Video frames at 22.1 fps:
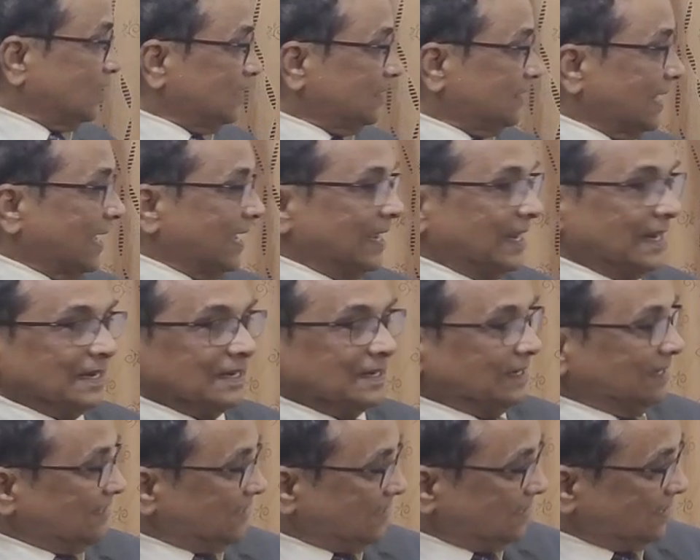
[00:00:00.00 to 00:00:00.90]

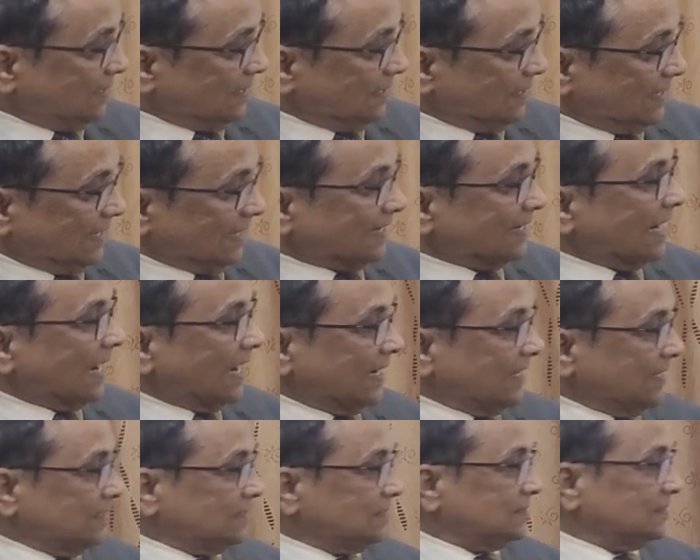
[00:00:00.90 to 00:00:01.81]
then
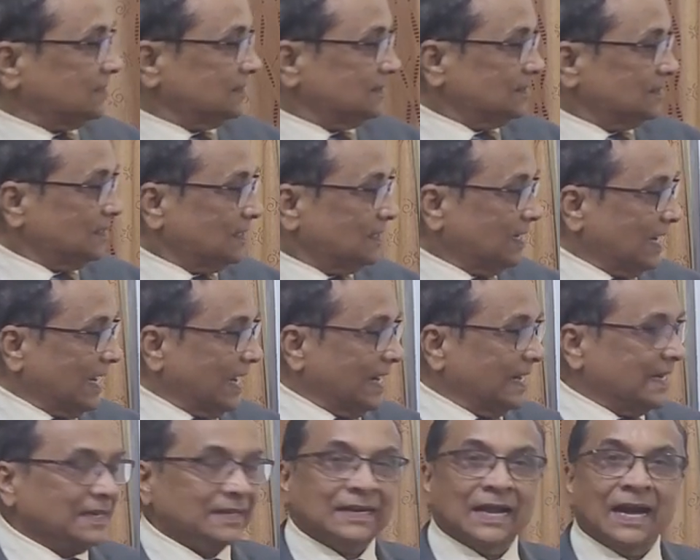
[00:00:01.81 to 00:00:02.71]
lignite,
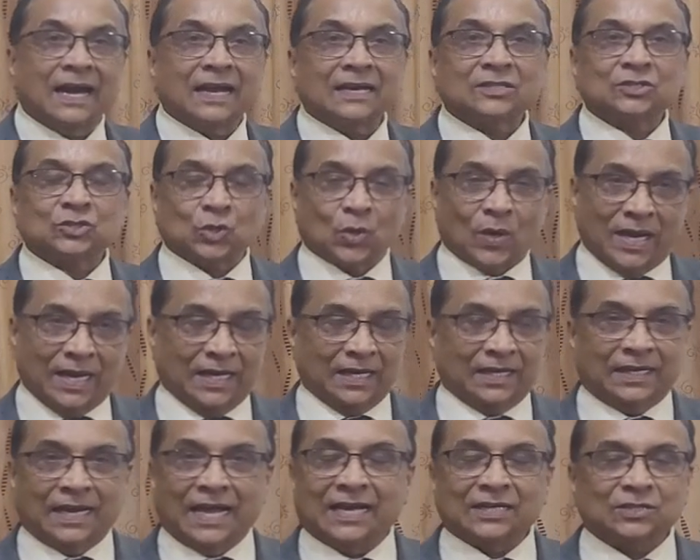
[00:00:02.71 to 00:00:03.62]
and dark
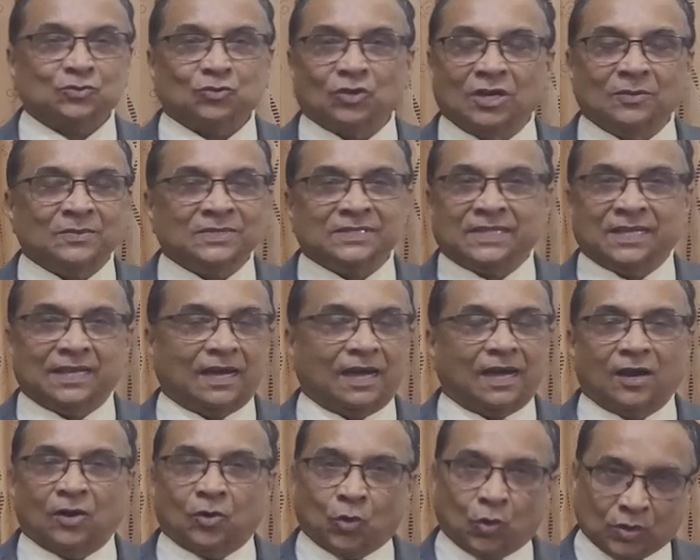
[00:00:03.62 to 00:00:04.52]
soil. Dark soil means they
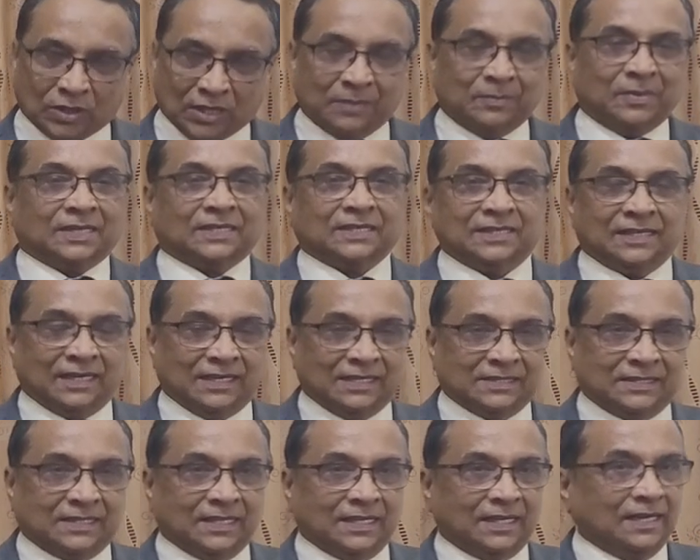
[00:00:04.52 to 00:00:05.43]
are rotted
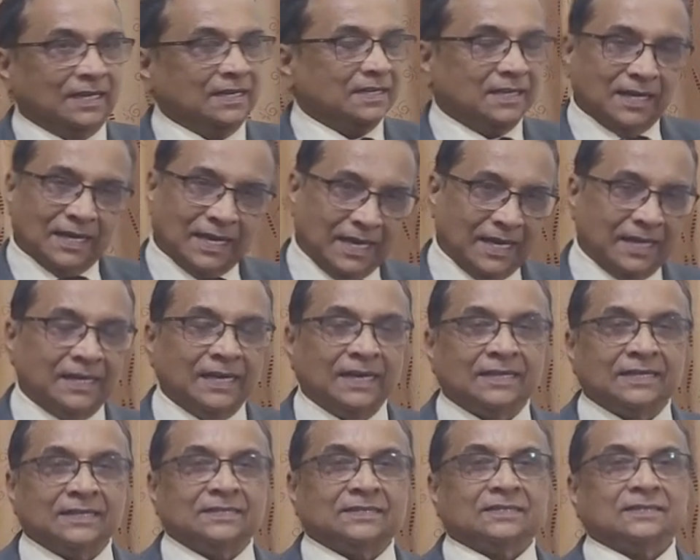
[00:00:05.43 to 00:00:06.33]
material is there, and
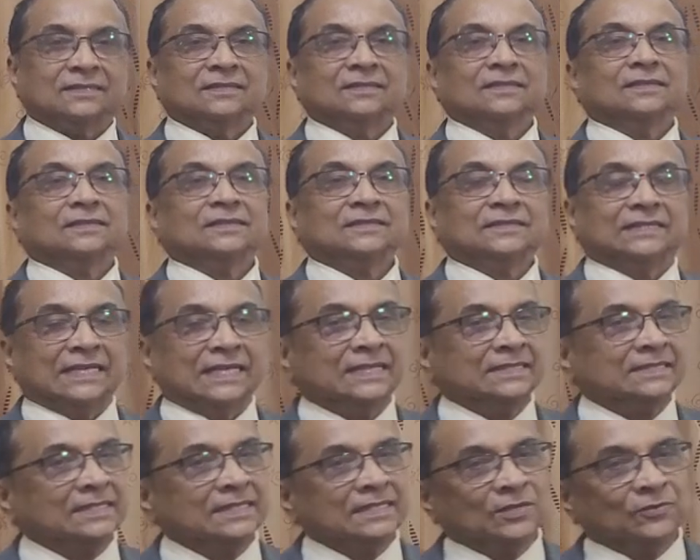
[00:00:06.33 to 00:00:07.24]
that is
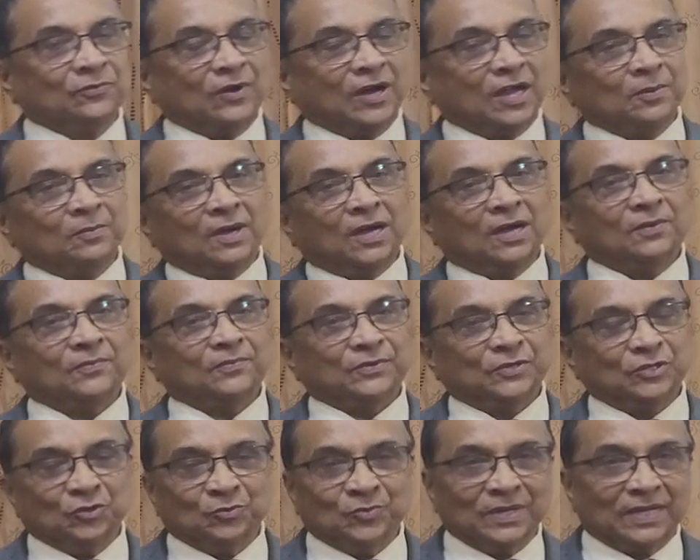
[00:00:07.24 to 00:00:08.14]
changed in the form
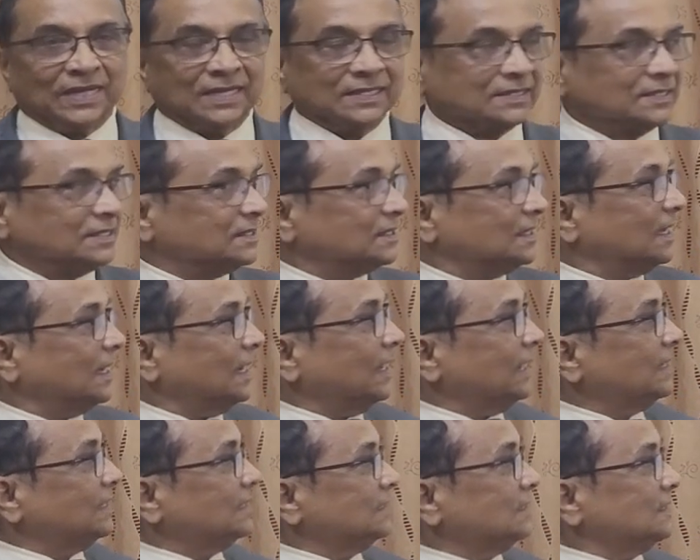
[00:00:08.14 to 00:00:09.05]
of humic acid
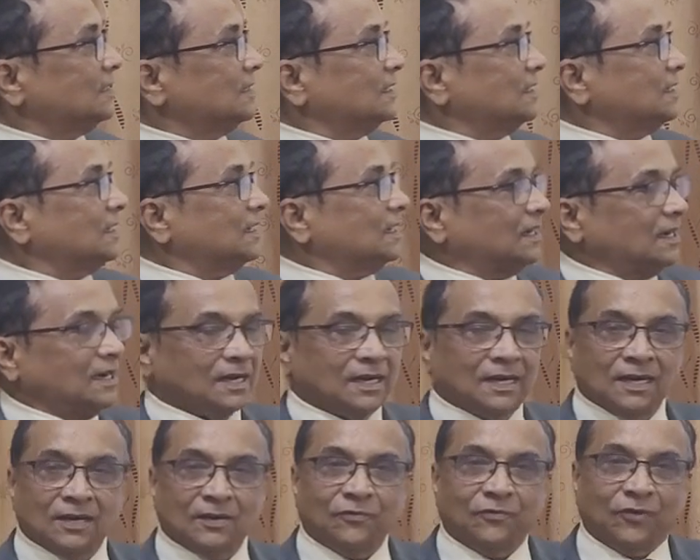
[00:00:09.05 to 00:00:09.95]
and
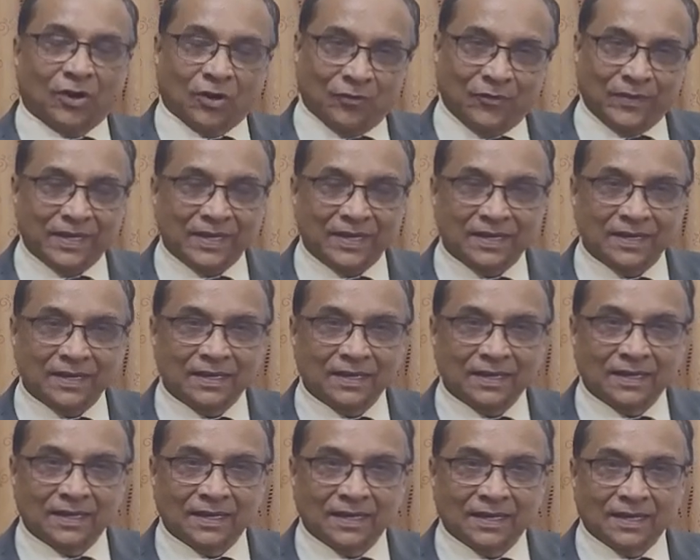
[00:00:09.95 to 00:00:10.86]
fulvic
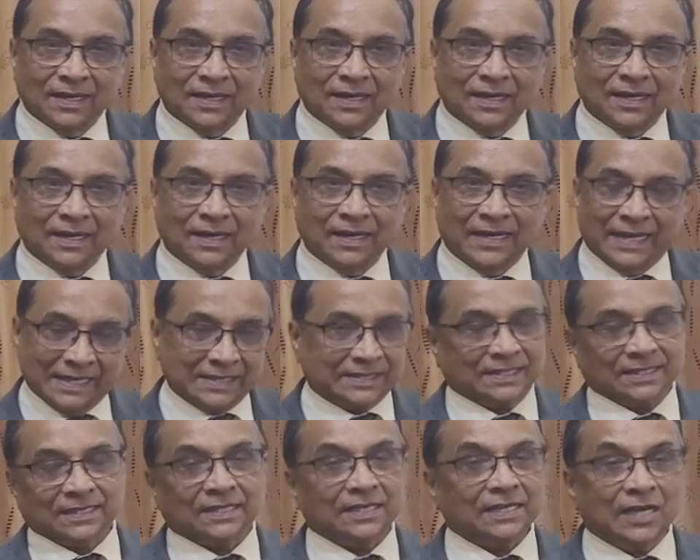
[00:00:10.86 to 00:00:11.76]

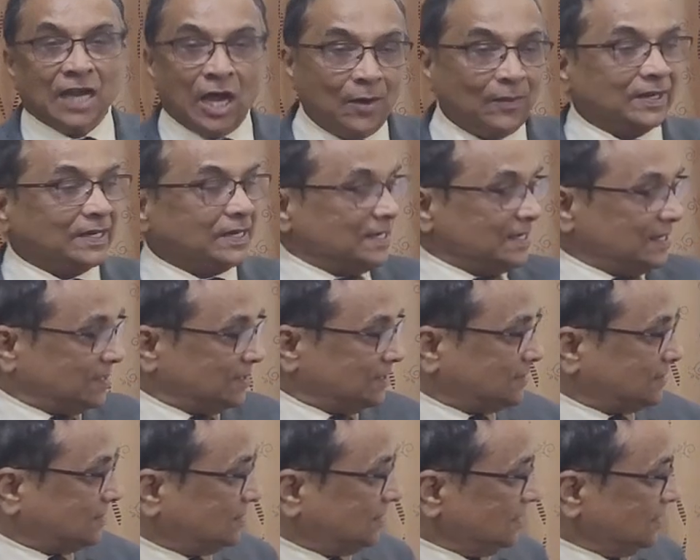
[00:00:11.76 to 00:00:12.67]
acid.
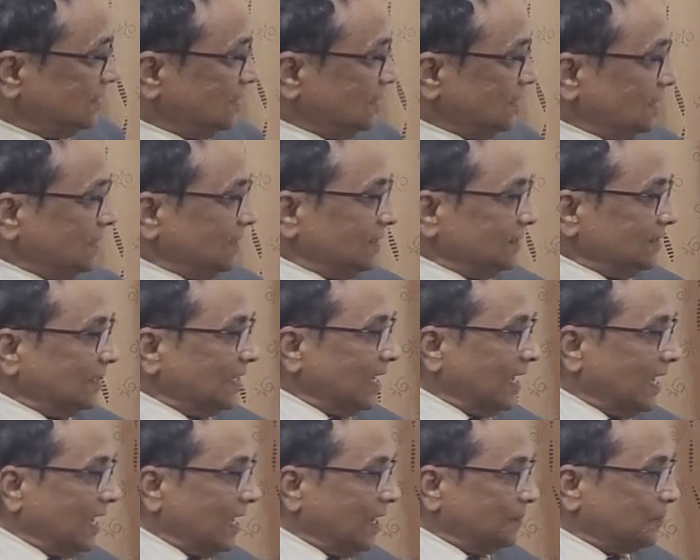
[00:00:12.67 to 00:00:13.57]
Nowadays, they
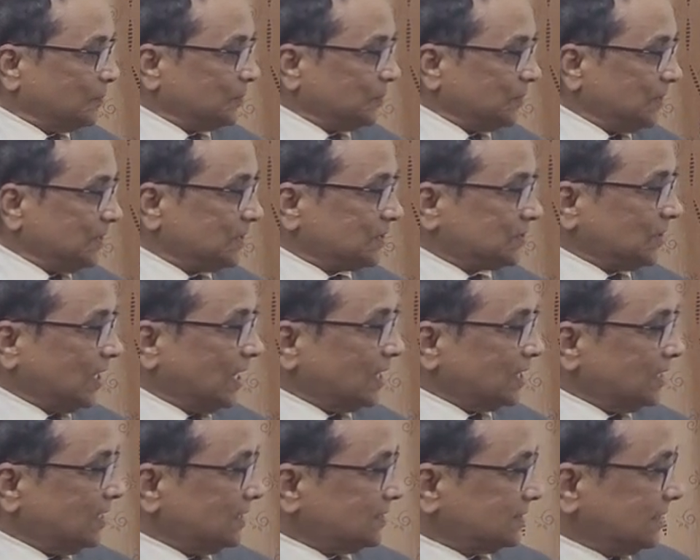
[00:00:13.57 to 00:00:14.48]
have
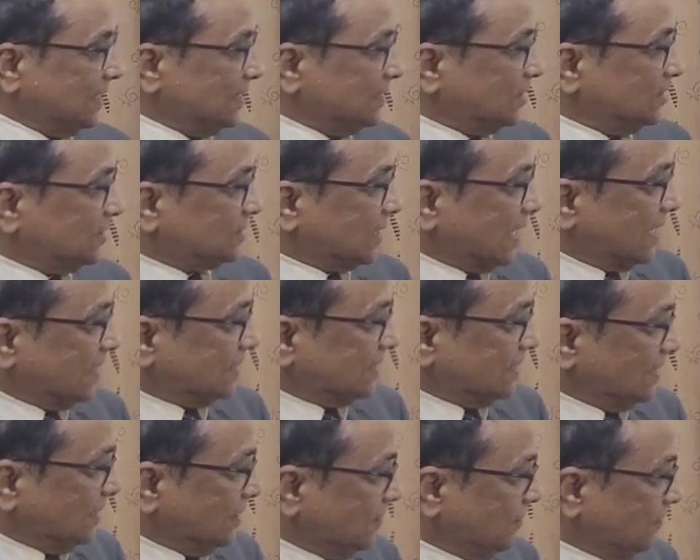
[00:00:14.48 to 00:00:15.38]
started
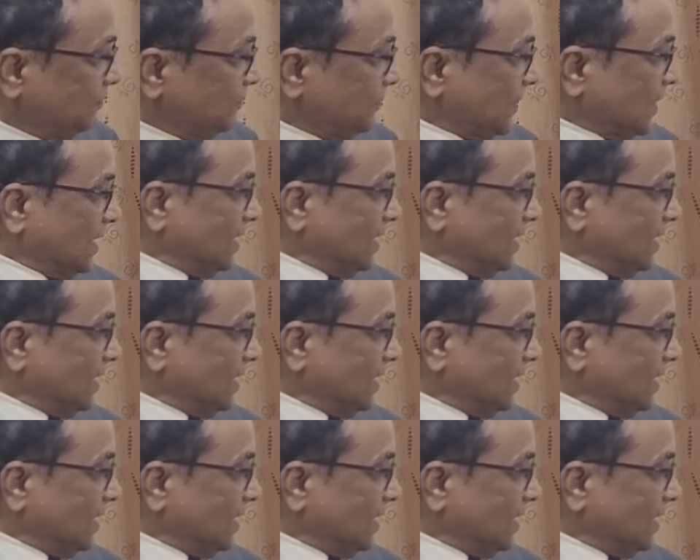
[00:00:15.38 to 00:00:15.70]
synthesizing